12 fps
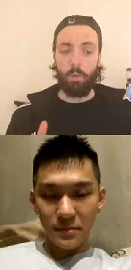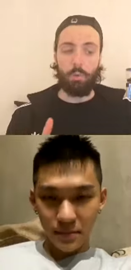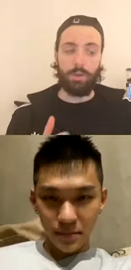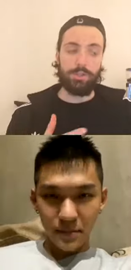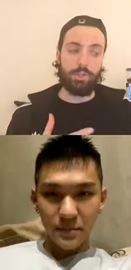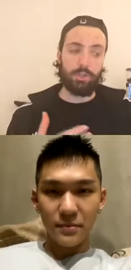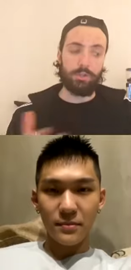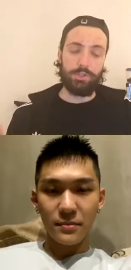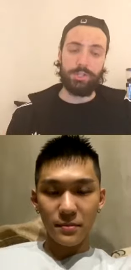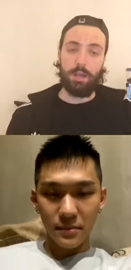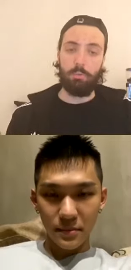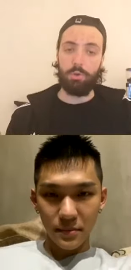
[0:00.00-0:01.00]
Speaker 1: Once you
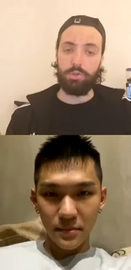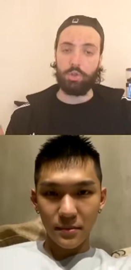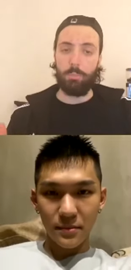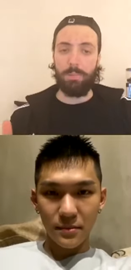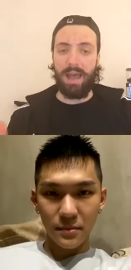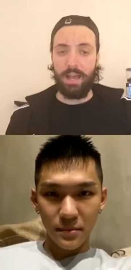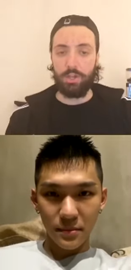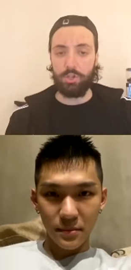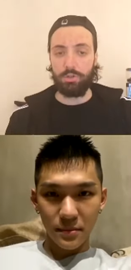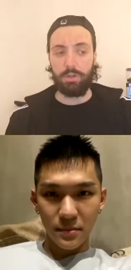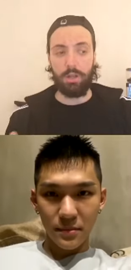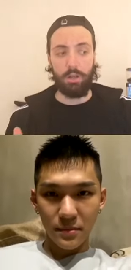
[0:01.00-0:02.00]
understand what your
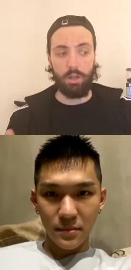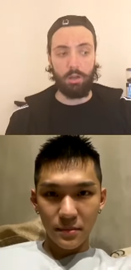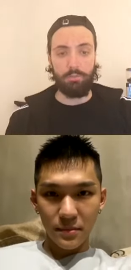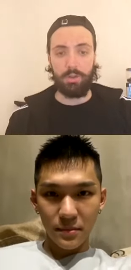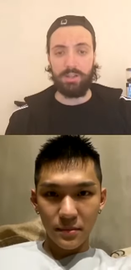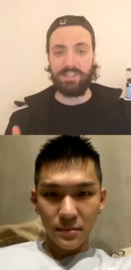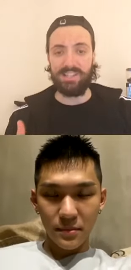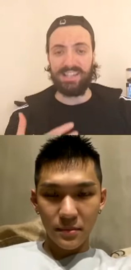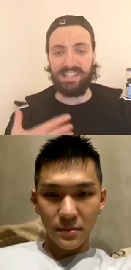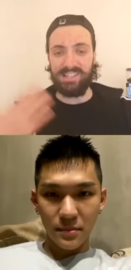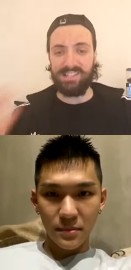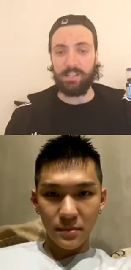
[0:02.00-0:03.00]
passion and love, it's
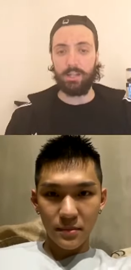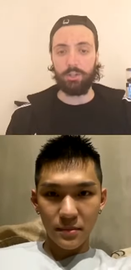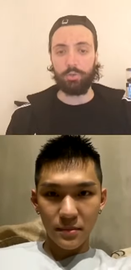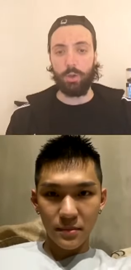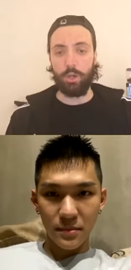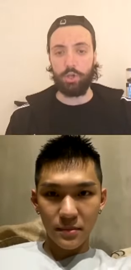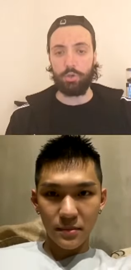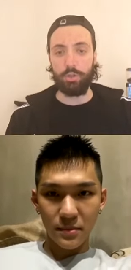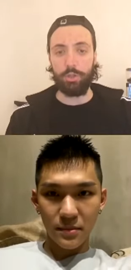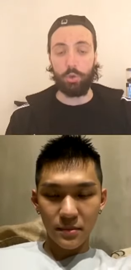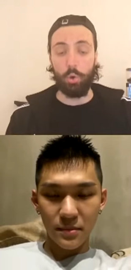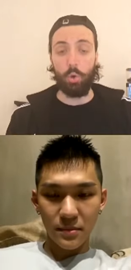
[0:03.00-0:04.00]
easier to actually
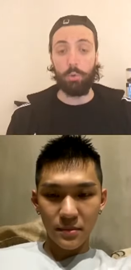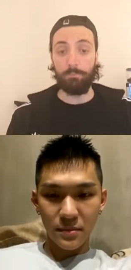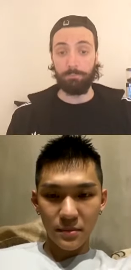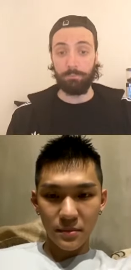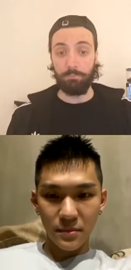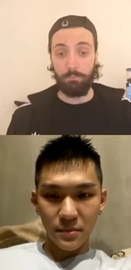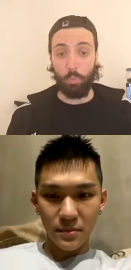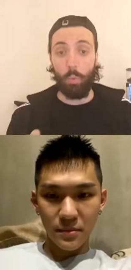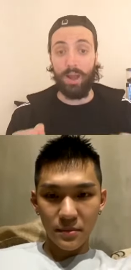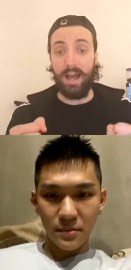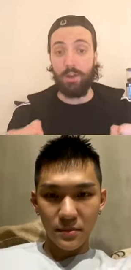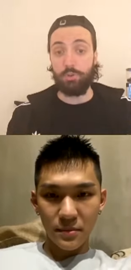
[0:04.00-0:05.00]
go
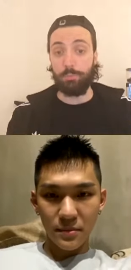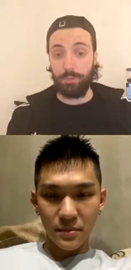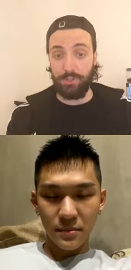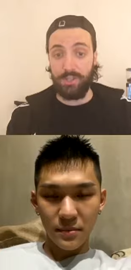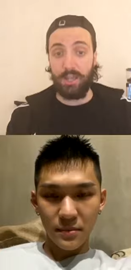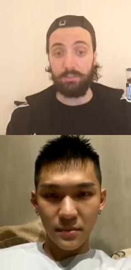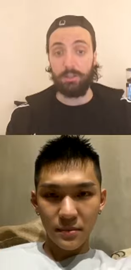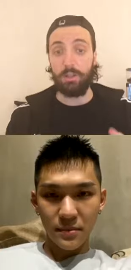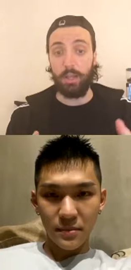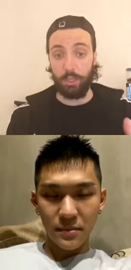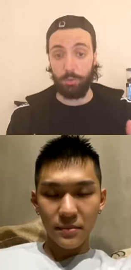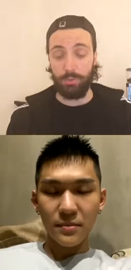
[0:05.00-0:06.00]
100%,
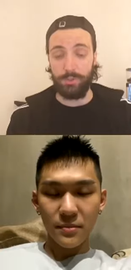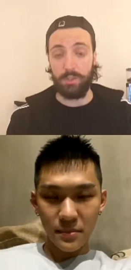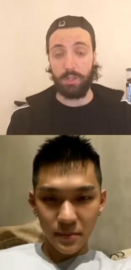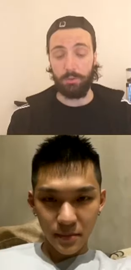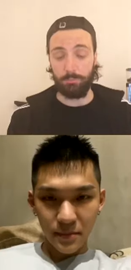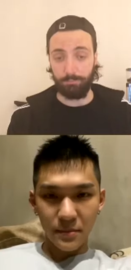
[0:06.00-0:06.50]
like you were saying.